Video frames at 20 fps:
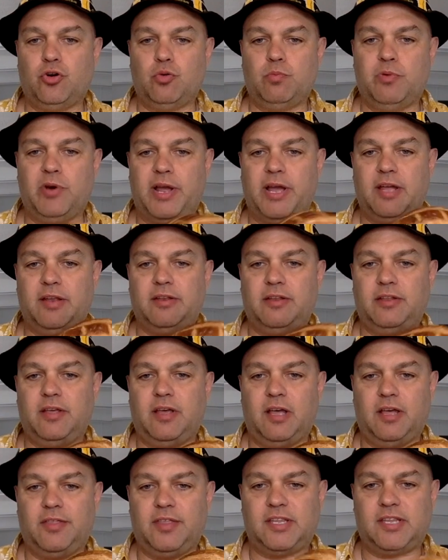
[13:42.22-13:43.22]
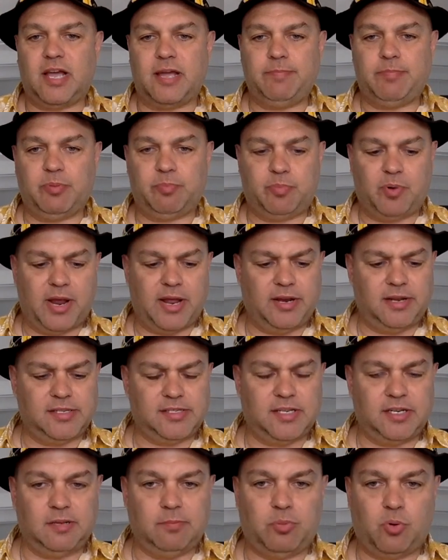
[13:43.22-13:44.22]
bread. The type of bread
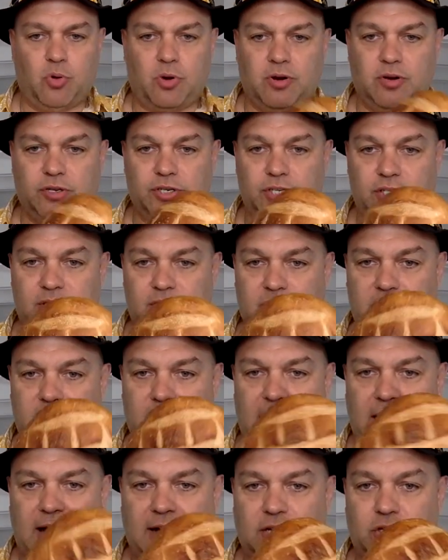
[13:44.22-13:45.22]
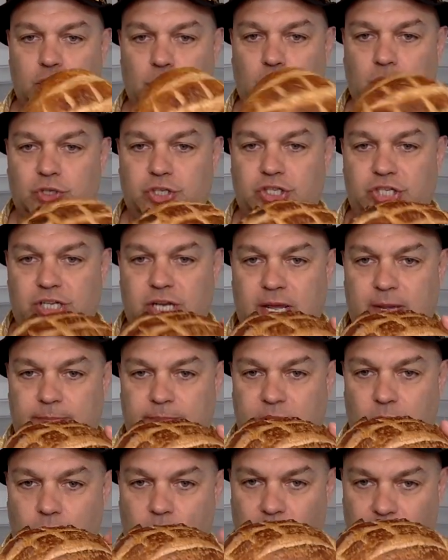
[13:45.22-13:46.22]
isn't important, just the actual shape.
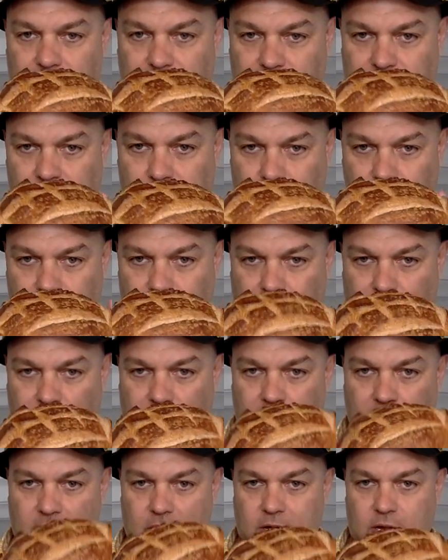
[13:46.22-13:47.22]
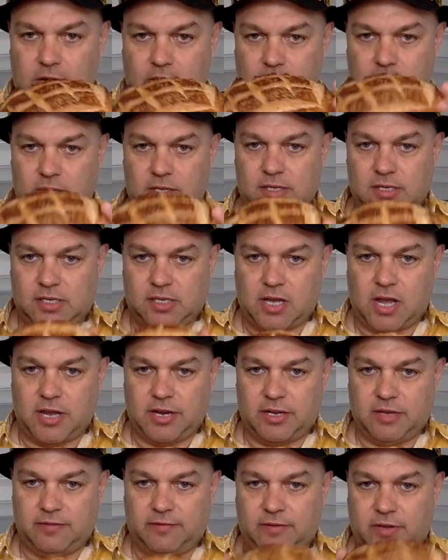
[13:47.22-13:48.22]
You want this this
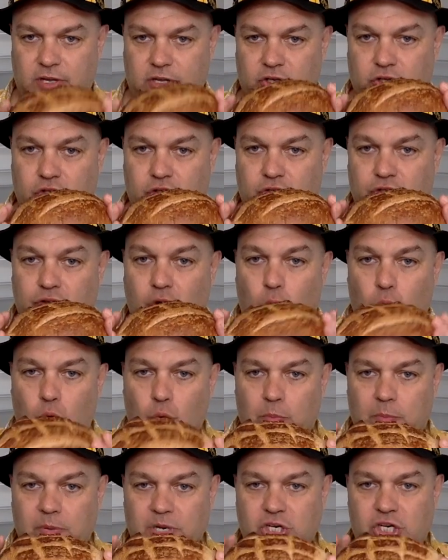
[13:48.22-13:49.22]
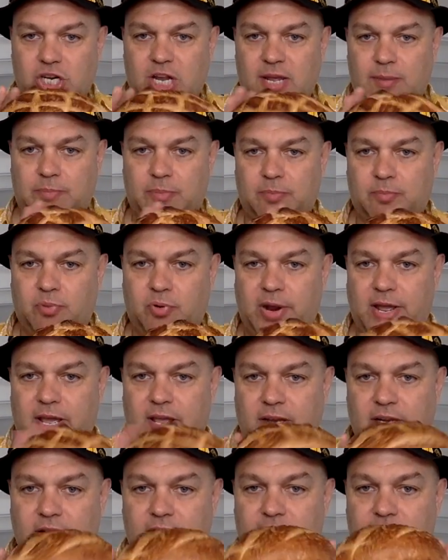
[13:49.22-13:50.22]
kind of dome-shaped
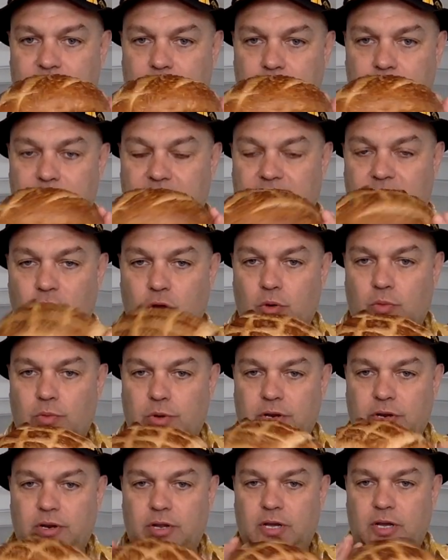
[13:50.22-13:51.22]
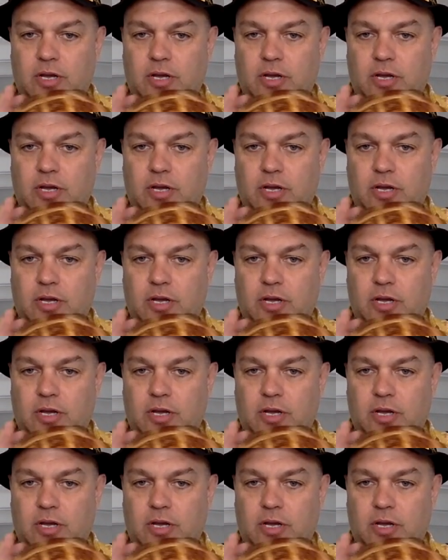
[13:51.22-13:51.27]
bread. Even bigger would